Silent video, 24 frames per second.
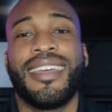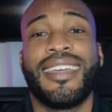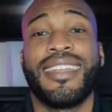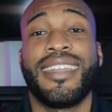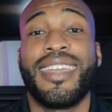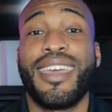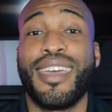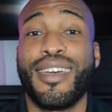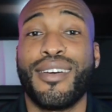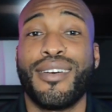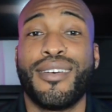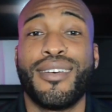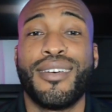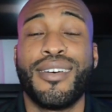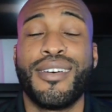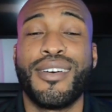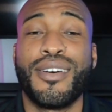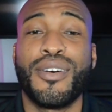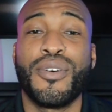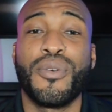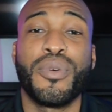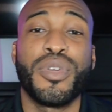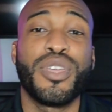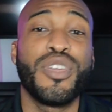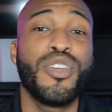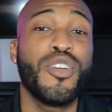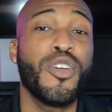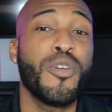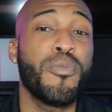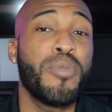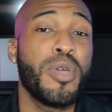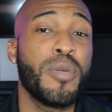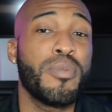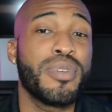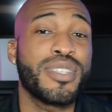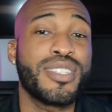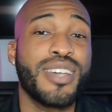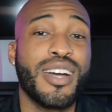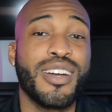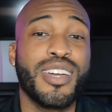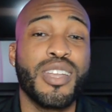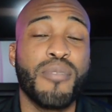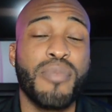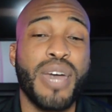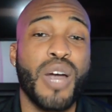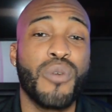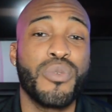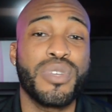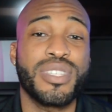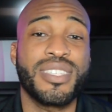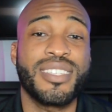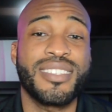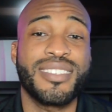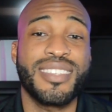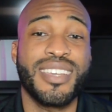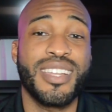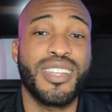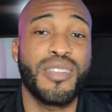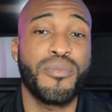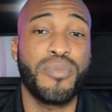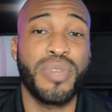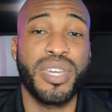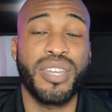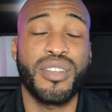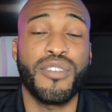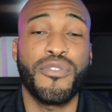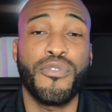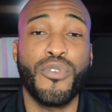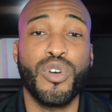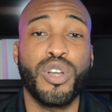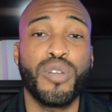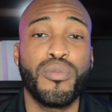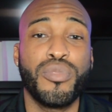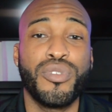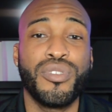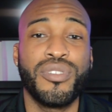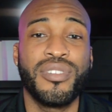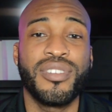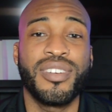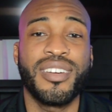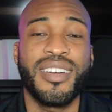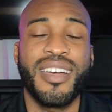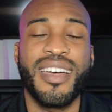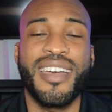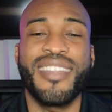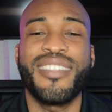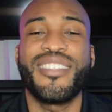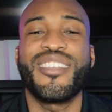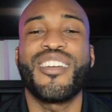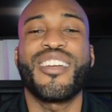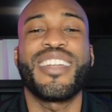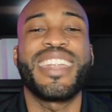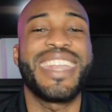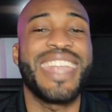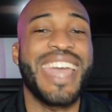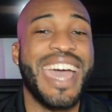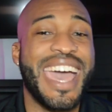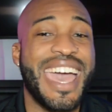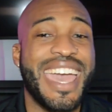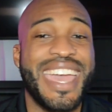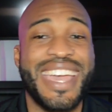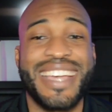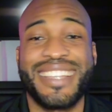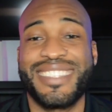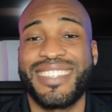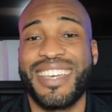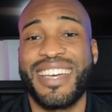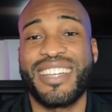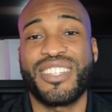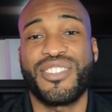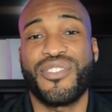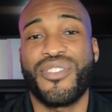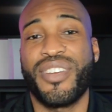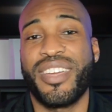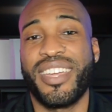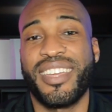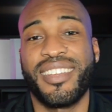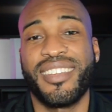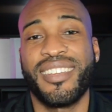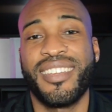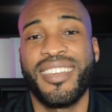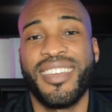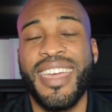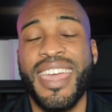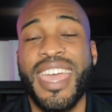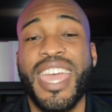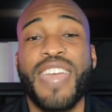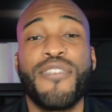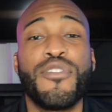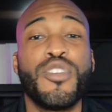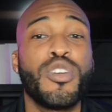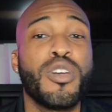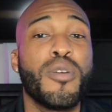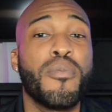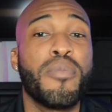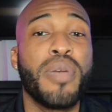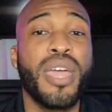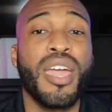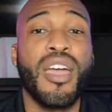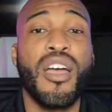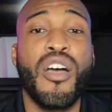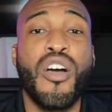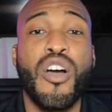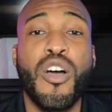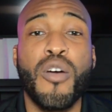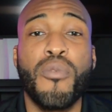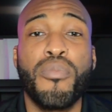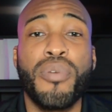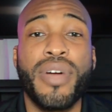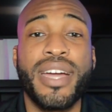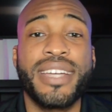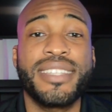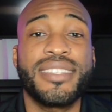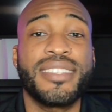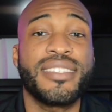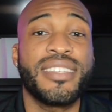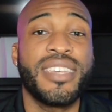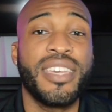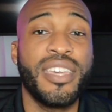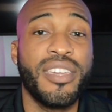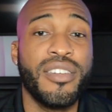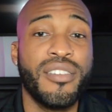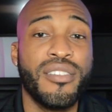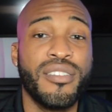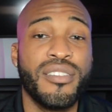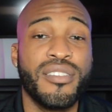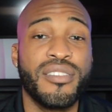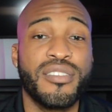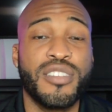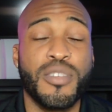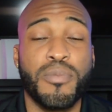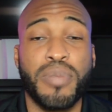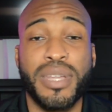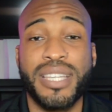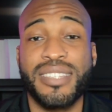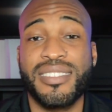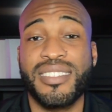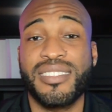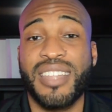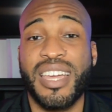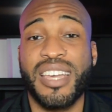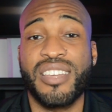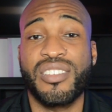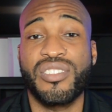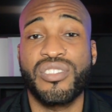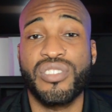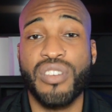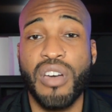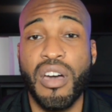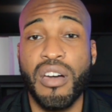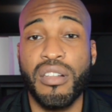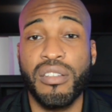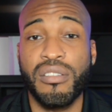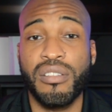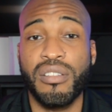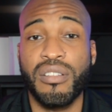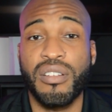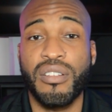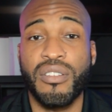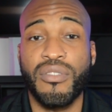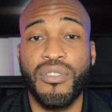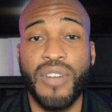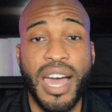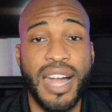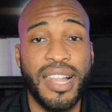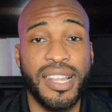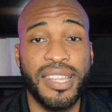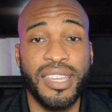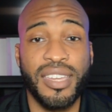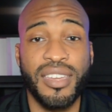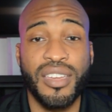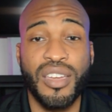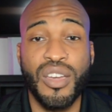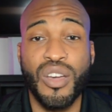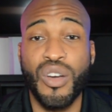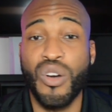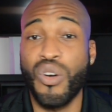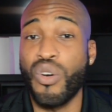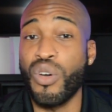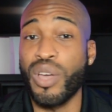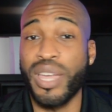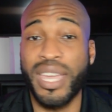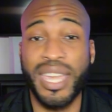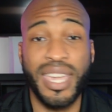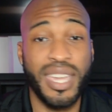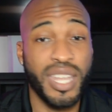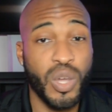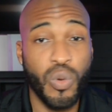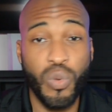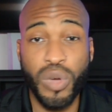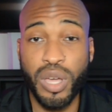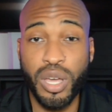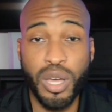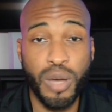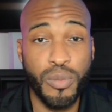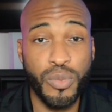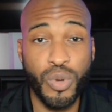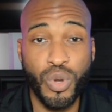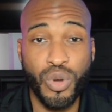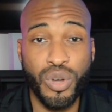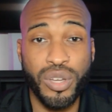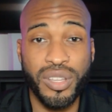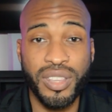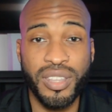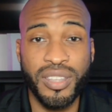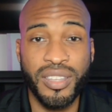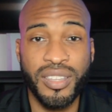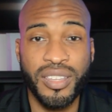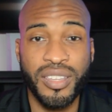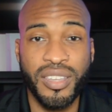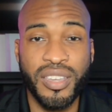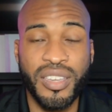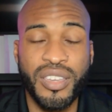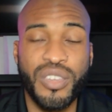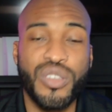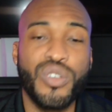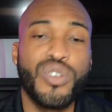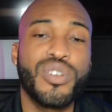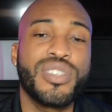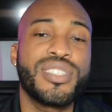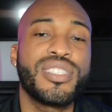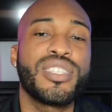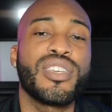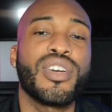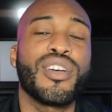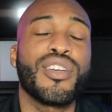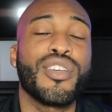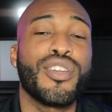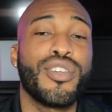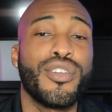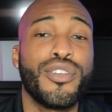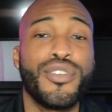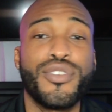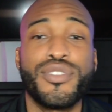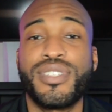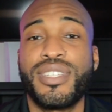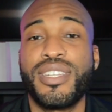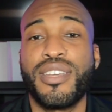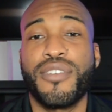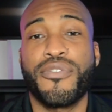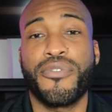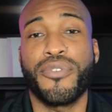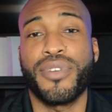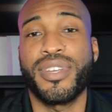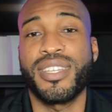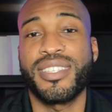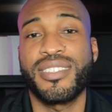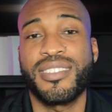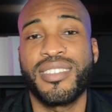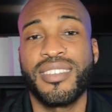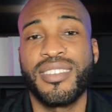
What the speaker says: Now, when you hear people talking about Winston-Salem being affordable, they're not exaggerating. If you compare home prices here to places like Charlotte, Raleigh, or anywhere up north, you'll see a huge difference.